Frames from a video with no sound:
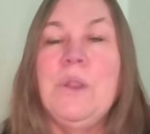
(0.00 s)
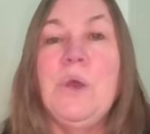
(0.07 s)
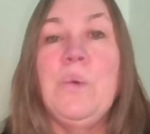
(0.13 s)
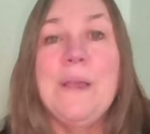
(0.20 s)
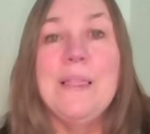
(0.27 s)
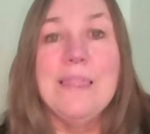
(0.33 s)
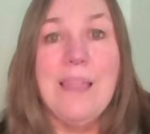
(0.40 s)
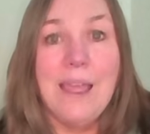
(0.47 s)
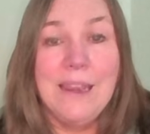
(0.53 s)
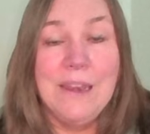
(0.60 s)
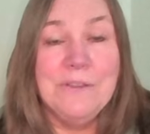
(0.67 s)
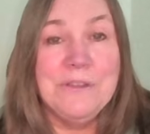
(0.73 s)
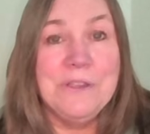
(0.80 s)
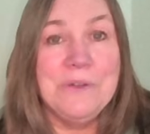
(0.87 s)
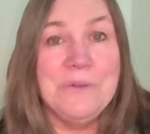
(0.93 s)
oh, what line
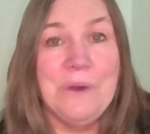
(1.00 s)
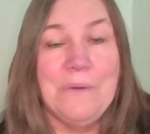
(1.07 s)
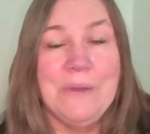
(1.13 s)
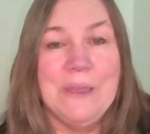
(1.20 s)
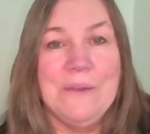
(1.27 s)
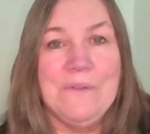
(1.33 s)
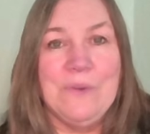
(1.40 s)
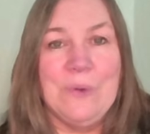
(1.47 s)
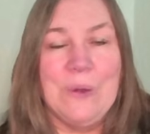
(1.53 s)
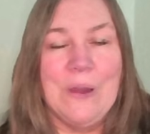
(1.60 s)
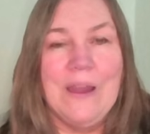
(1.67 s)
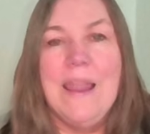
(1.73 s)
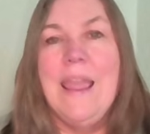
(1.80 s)
are you going for?